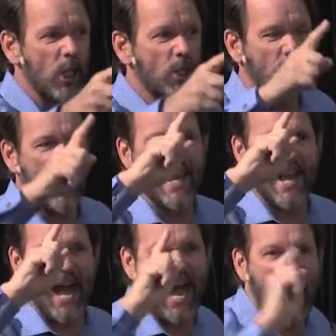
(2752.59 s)
You can't
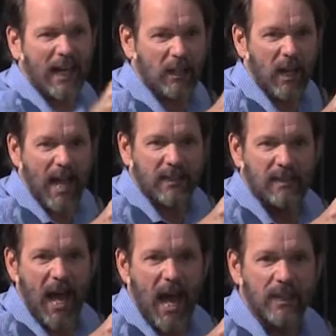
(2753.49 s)
act like
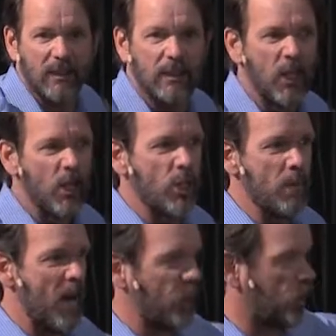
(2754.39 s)
that. You
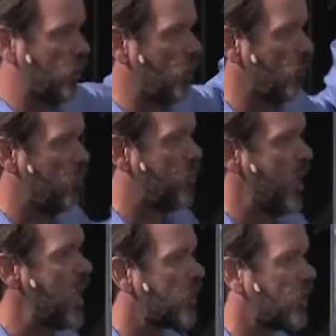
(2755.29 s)
must do
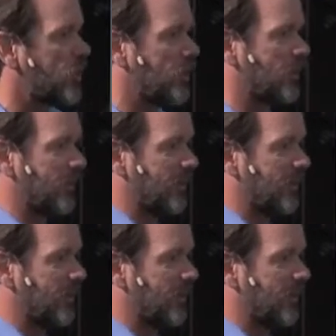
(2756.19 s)
this.